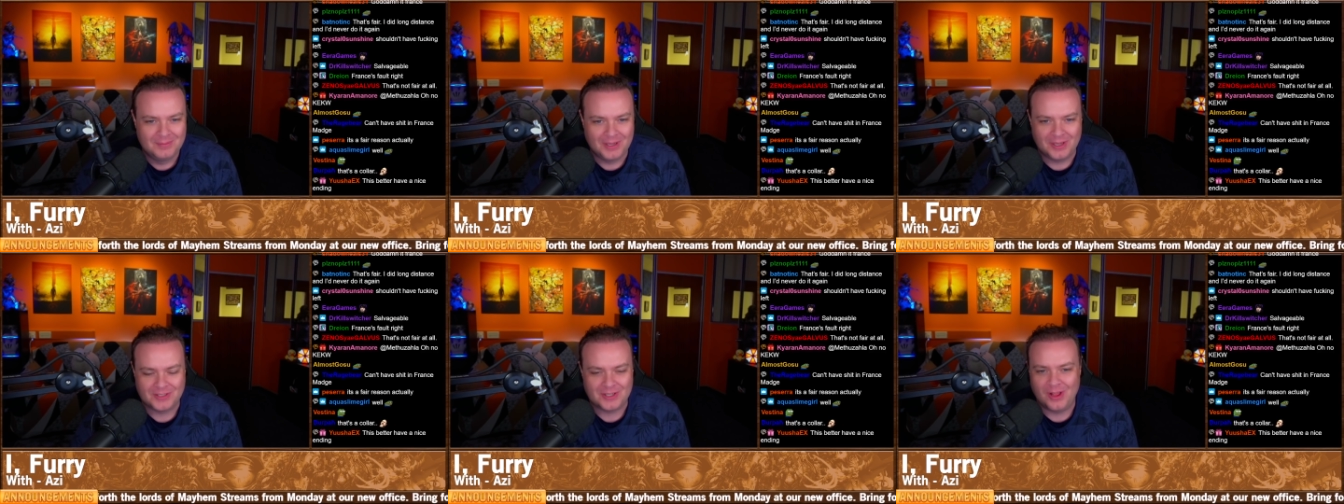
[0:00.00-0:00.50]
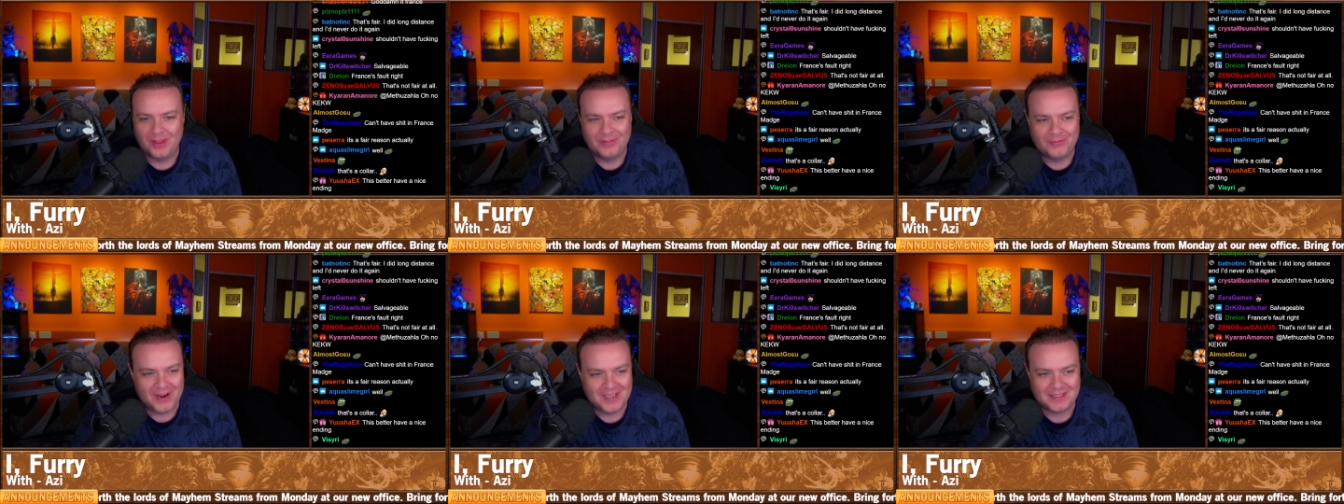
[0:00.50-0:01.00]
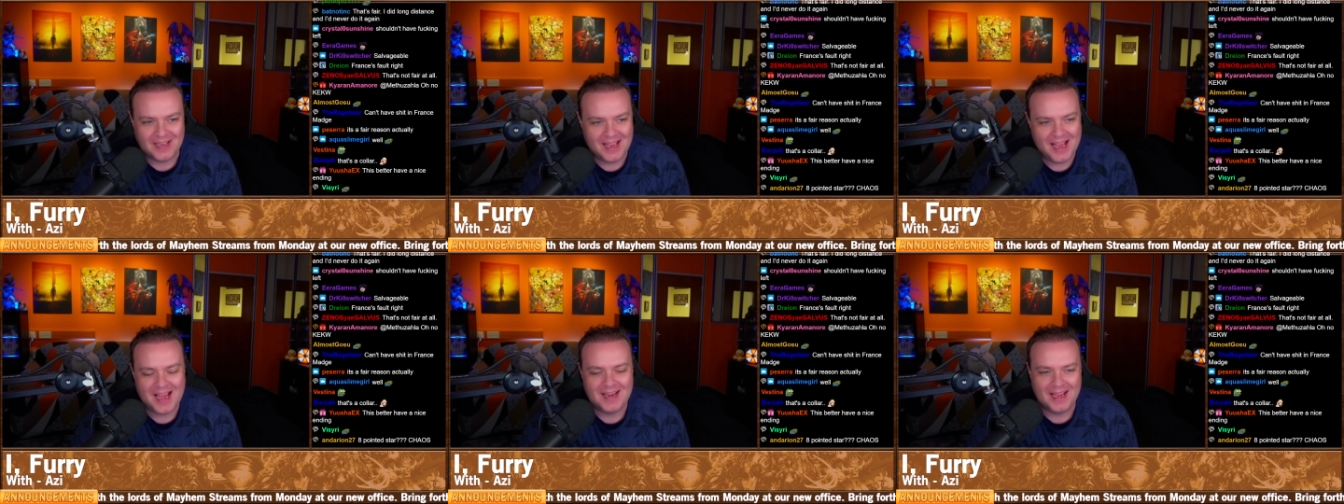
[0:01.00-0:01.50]
Because all the friends I
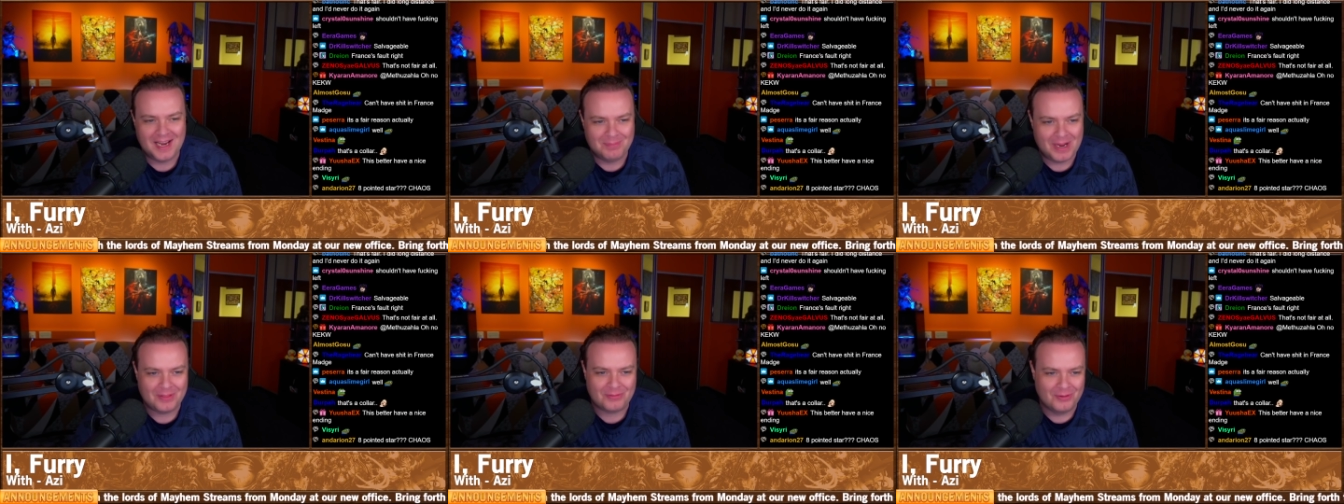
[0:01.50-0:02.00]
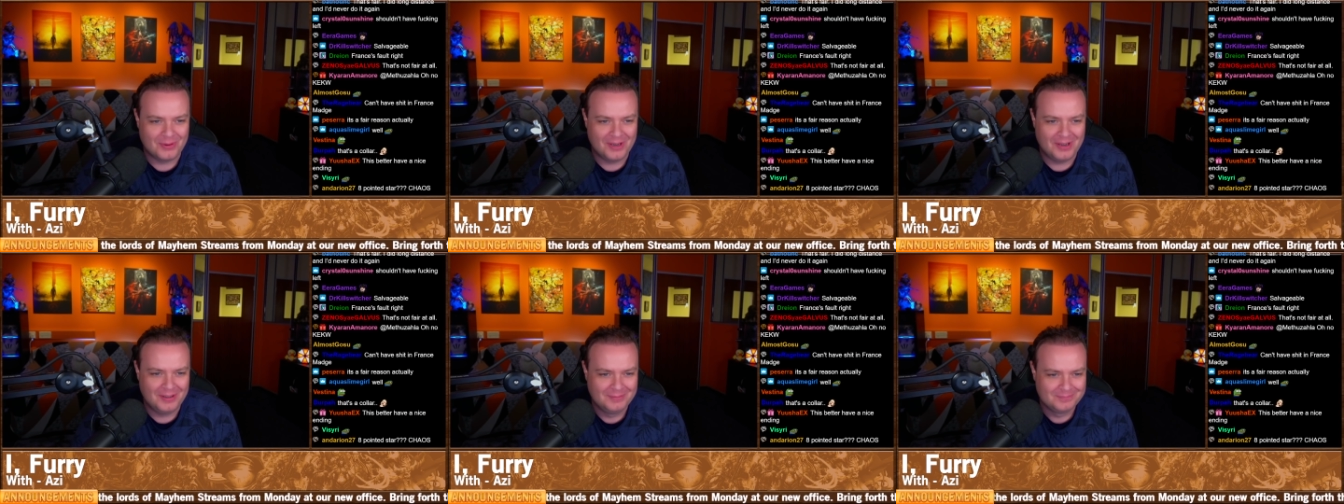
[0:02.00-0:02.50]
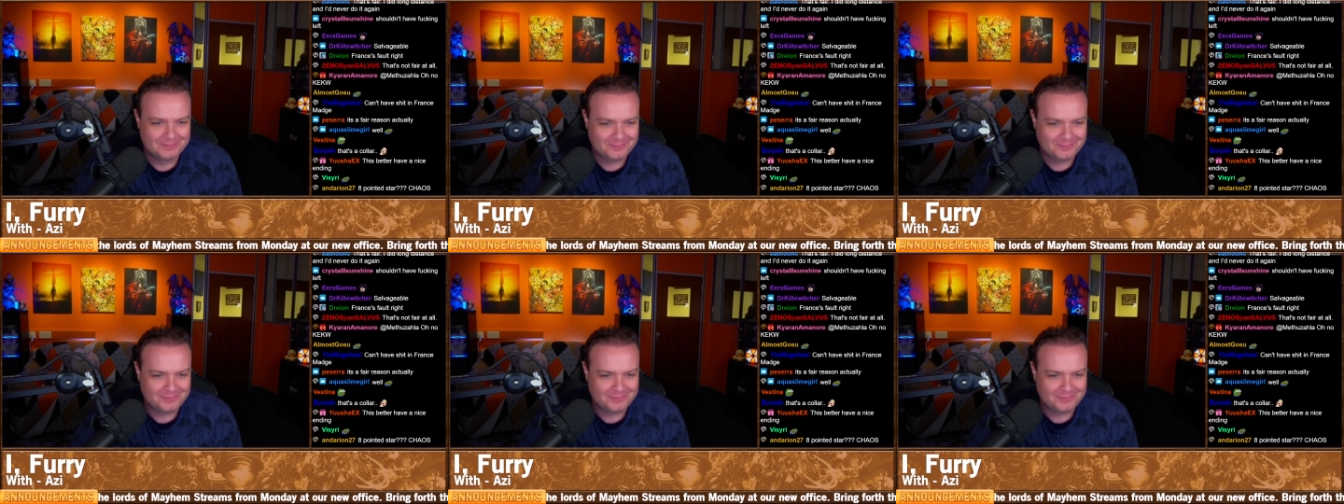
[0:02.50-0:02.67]
had met through her.